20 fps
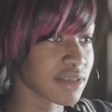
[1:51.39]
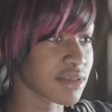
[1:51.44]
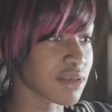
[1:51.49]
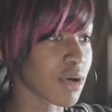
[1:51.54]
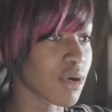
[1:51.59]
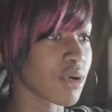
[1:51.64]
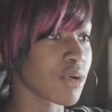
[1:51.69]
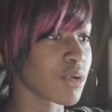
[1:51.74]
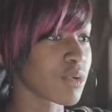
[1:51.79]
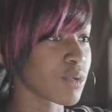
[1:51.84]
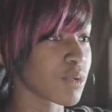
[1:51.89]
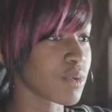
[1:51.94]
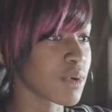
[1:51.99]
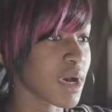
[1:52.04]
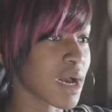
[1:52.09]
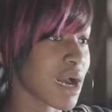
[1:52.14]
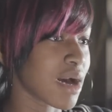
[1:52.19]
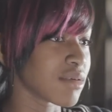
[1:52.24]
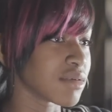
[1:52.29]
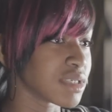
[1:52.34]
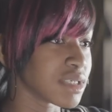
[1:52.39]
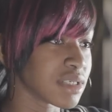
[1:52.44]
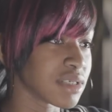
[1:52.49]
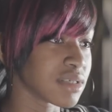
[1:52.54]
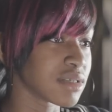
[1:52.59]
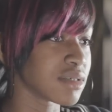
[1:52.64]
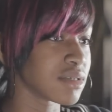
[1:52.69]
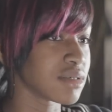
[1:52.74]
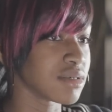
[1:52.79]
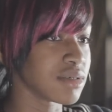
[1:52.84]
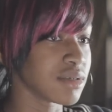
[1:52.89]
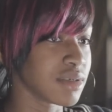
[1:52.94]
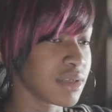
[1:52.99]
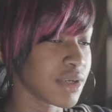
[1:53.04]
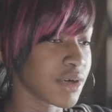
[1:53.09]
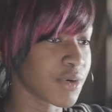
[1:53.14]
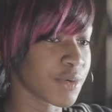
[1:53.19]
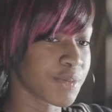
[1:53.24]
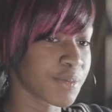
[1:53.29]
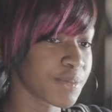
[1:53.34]
So I'll just, you
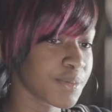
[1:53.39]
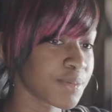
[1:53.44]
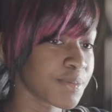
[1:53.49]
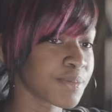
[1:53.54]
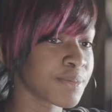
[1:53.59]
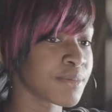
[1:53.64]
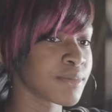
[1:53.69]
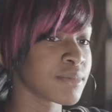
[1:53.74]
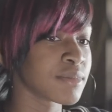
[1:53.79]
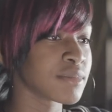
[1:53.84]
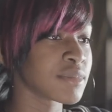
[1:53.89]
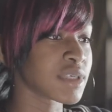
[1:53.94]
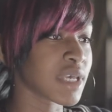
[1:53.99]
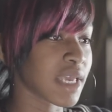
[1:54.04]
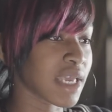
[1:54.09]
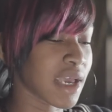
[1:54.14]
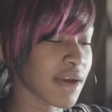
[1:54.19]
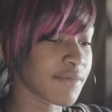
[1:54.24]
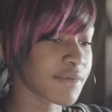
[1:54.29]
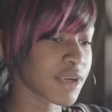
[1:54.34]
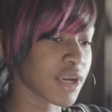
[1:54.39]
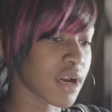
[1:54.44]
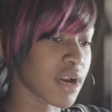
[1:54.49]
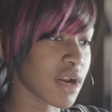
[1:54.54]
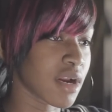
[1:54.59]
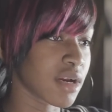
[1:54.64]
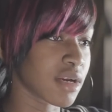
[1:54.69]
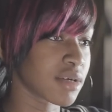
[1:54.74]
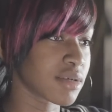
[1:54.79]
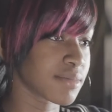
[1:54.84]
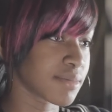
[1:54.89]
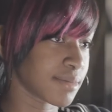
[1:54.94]
know, take after her.